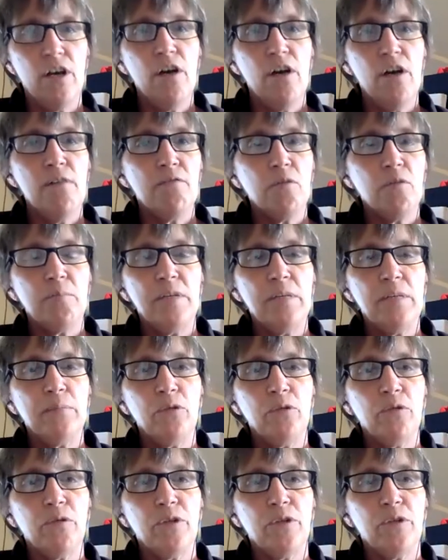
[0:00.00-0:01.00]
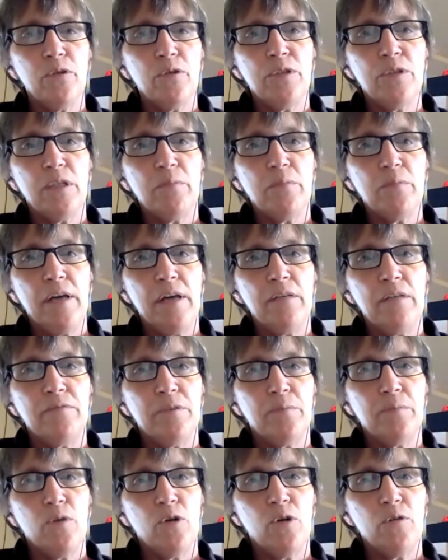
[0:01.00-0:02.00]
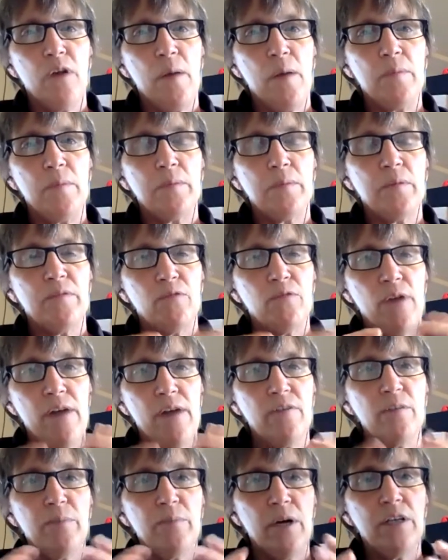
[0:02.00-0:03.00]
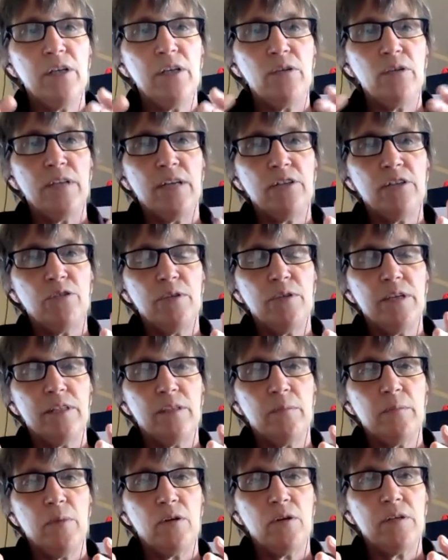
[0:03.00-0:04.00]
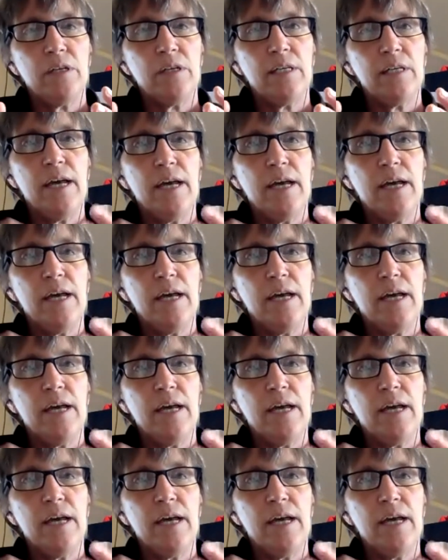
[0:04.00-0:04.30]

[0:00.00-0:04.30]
for people who are using benefit programs, but for everybody who's entering the market.